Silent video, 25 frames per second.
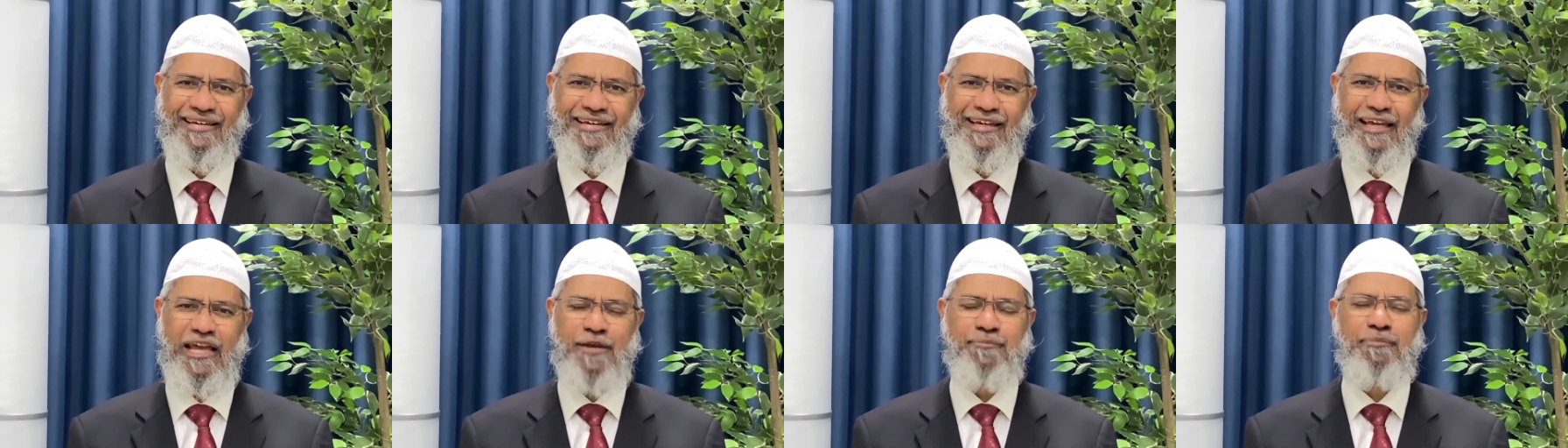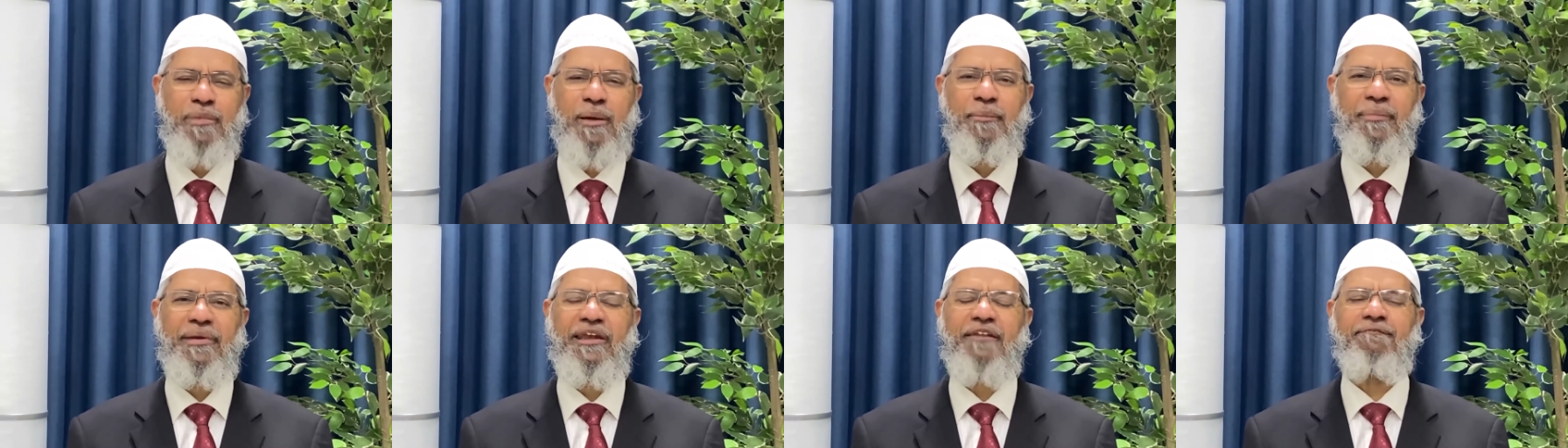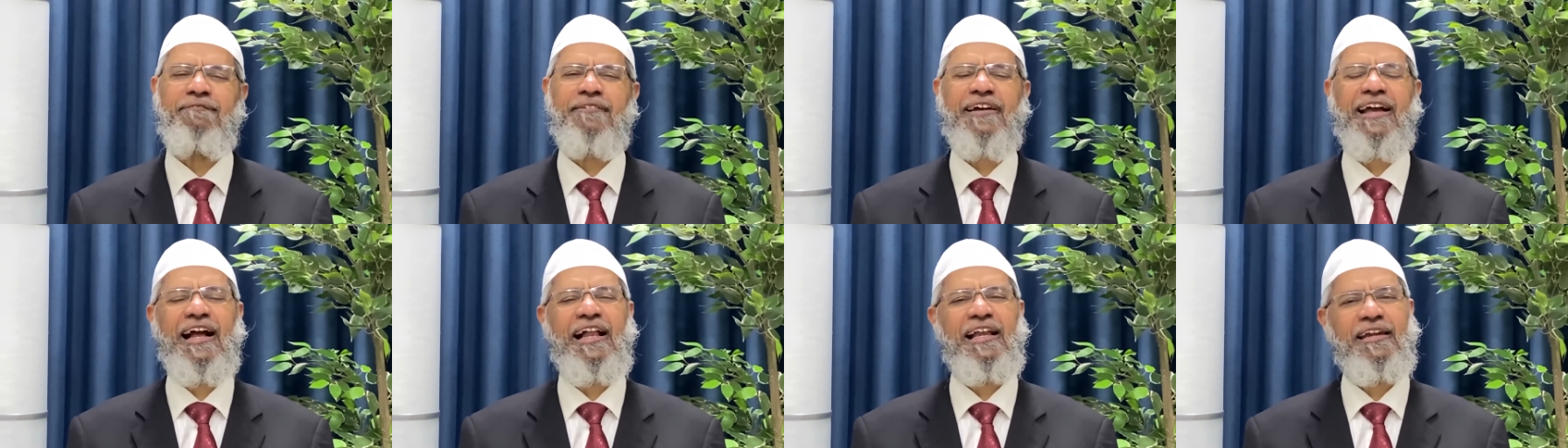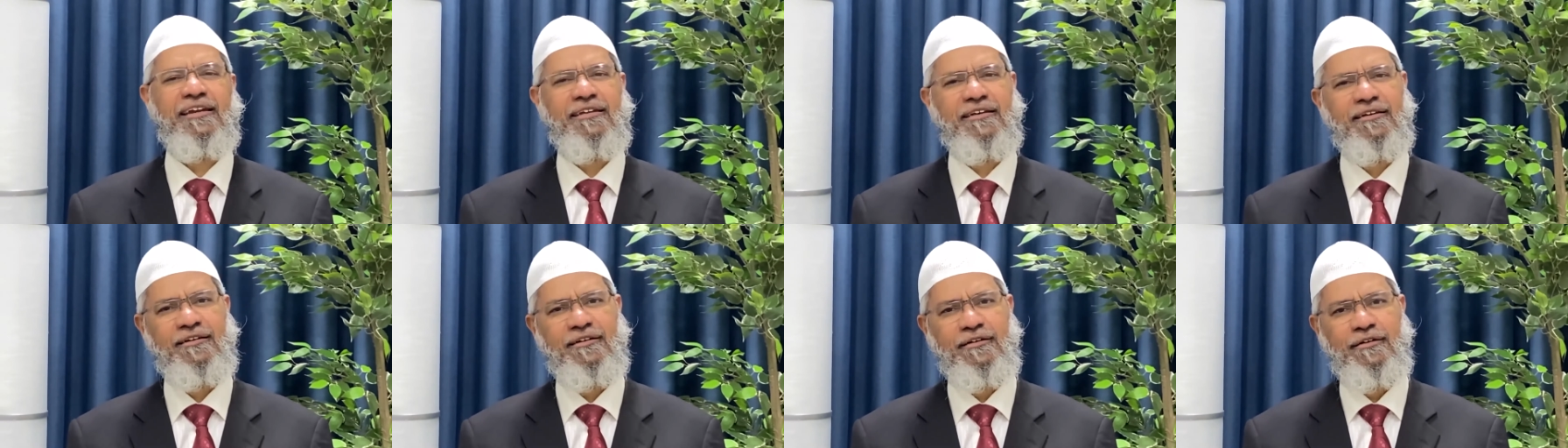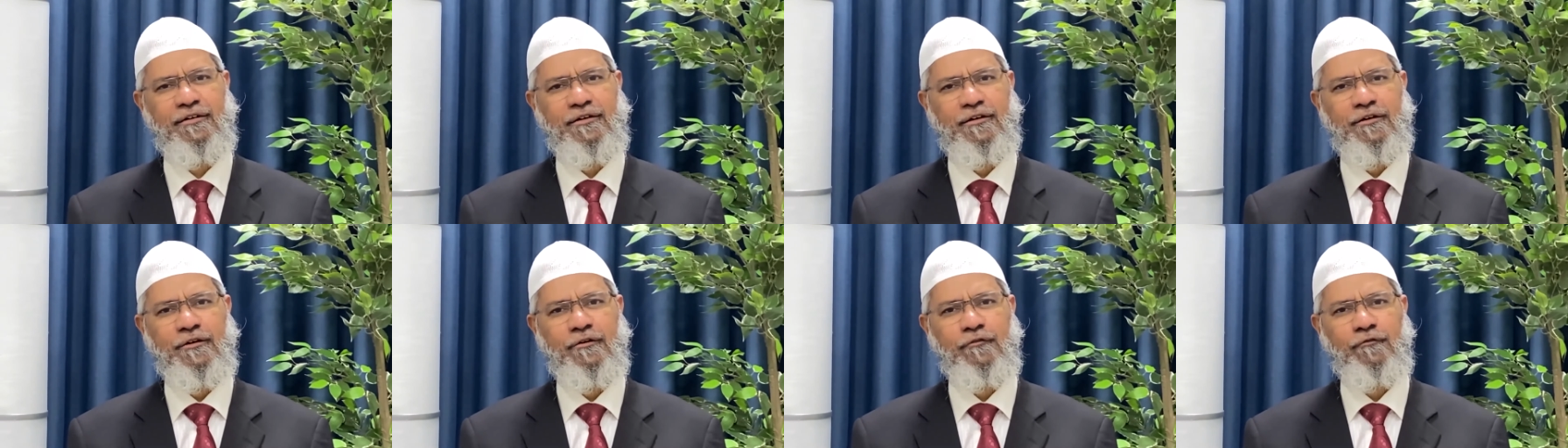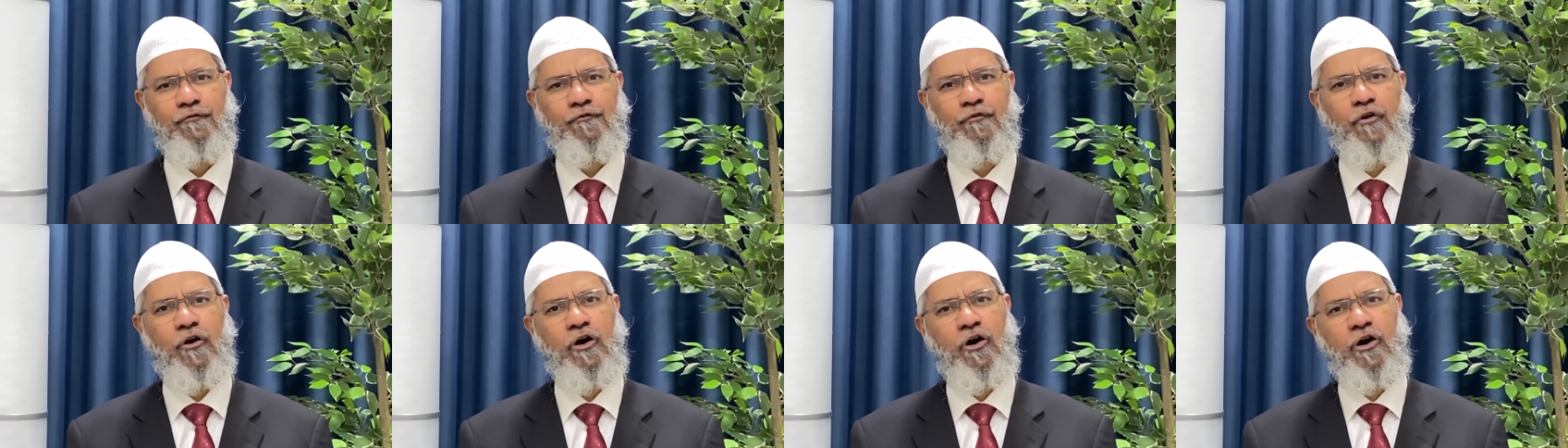it may be difficult
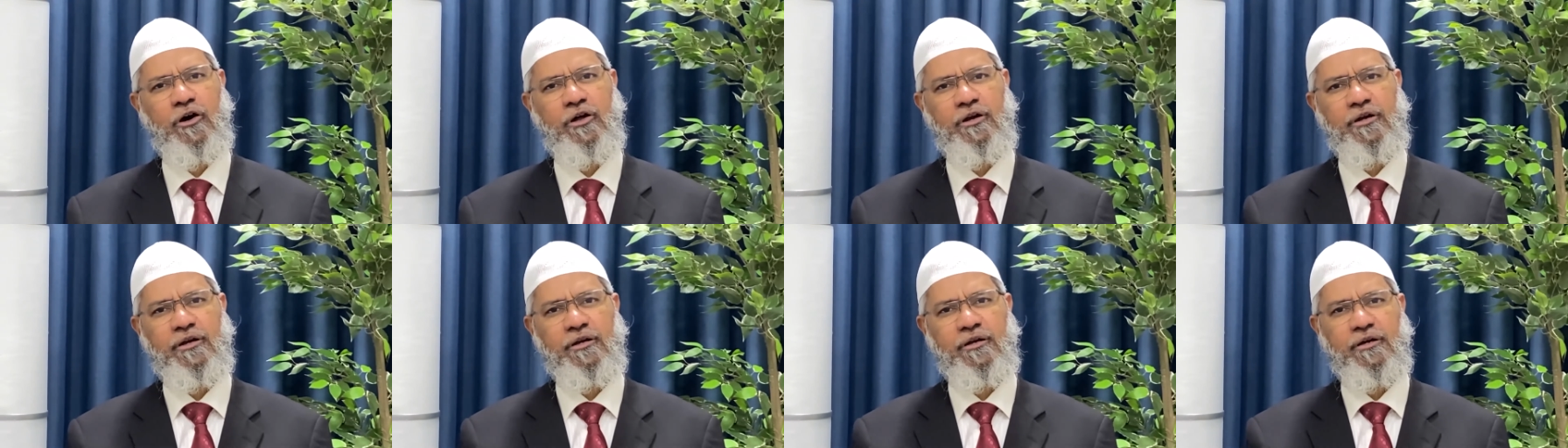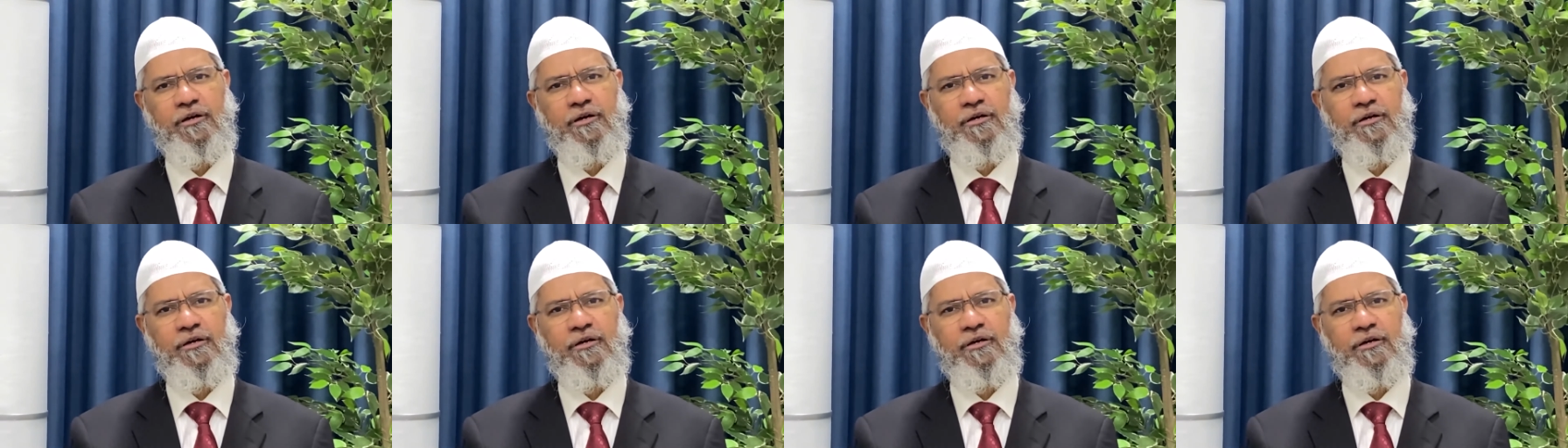for